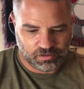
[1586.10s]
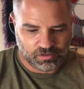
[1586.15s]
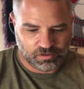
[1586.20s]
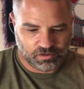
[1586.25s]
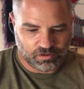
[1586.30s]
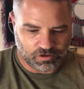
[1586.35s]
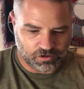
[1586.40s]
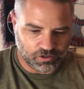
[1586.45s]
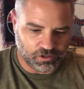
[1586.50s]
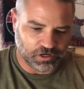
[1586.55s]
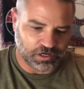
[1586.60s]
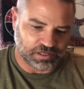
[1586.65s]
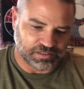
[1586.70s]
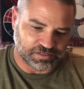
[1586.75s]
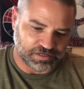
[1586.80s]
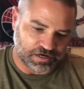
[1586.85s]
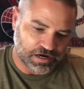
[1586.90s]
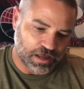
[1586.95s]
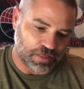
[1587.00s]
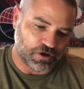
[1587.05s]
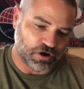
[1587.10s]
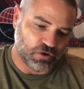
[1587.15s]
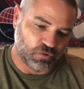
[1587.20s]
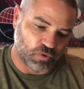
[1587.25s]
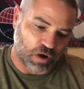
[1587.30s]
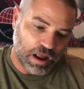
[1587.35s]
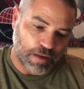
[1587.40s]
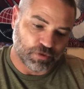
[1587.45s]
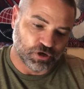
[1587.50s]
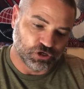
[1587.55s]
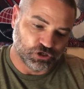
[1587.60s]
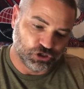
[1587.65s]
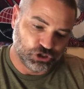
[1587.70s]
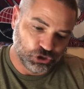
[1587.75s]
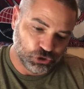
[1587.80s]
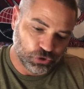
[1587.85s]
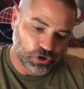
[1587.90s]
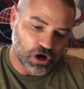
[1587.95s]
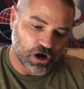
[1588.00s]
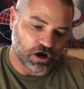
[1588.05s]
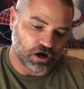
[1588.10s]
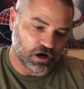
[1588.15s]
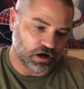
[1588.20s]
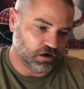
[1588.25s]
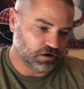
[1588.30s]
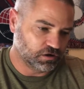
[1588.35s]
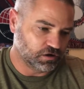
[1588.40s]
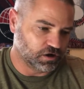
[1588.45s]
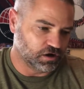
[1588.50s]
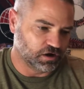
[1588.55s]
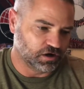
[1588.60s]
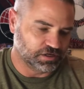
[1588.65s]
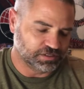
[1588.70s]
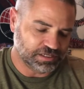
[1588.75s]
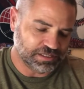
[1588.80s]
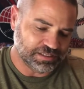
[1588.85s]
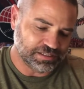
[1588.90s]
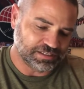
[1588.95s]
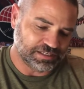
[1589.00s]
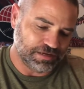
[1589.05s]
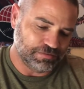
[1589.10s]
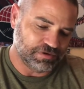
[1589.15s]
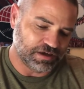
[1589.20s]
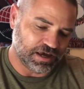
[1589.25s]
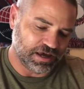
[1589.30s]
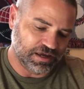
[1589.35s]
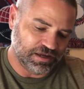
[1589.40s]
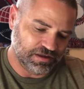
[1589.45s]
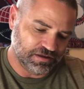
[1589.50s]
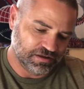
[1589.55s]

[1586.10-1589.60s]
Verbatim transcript: Oh look, it's another Robert Dugger card. Is that the same guy?